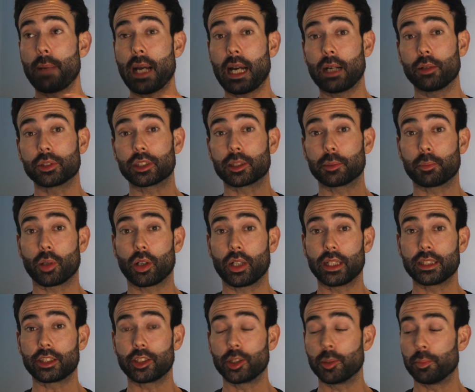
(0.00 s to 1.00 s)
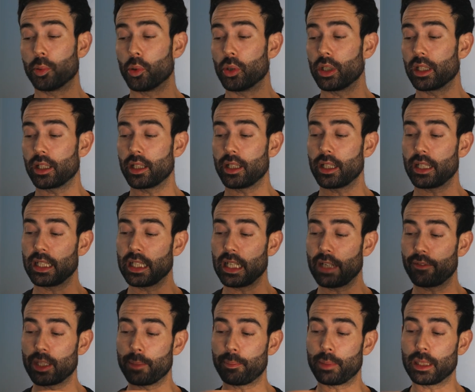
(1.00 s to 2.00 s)
power supply to your boiler and
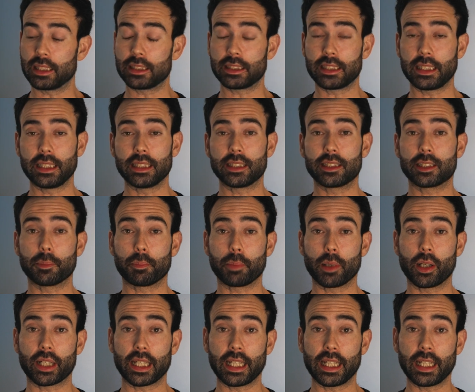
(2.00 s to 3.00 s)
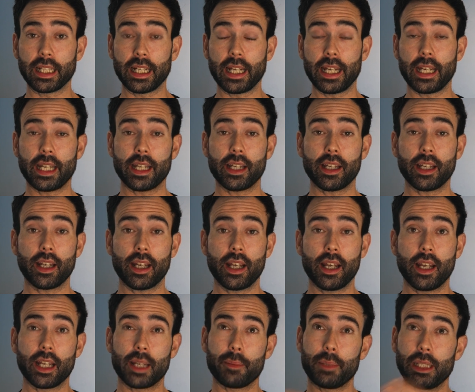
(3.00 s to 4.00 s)
have the ability to plug it in here.
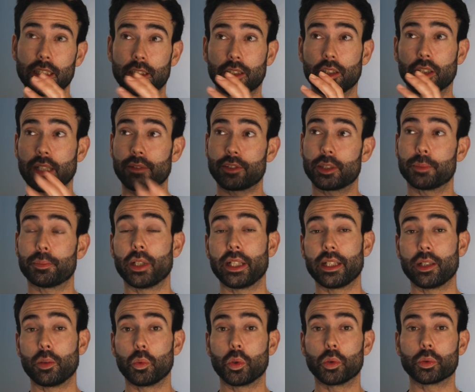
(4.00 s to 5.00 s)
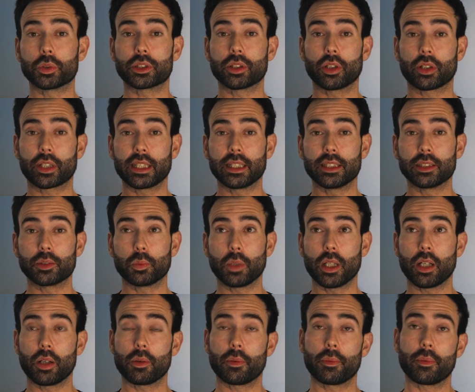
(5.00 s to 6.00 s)
It means you're going to have to put in a wall socket as
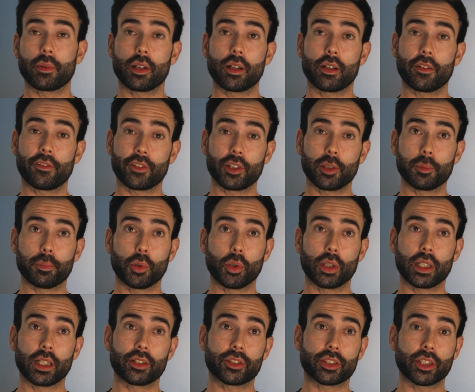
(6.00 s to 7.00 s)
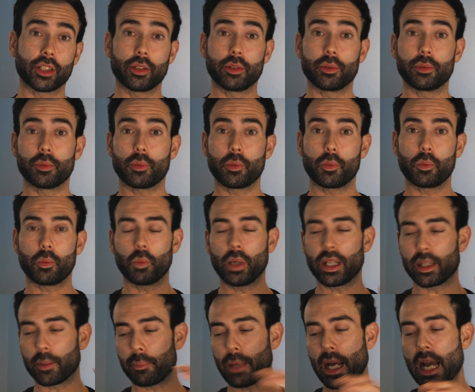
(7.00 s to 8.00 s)
well for your boiler. So
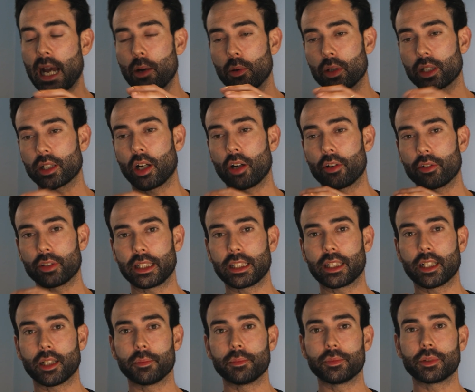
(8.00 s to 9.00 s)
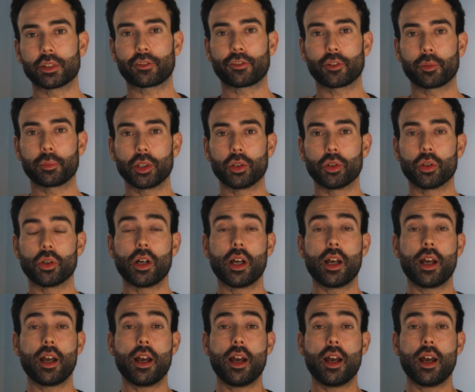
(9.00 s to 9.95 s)
where the power currently comes from your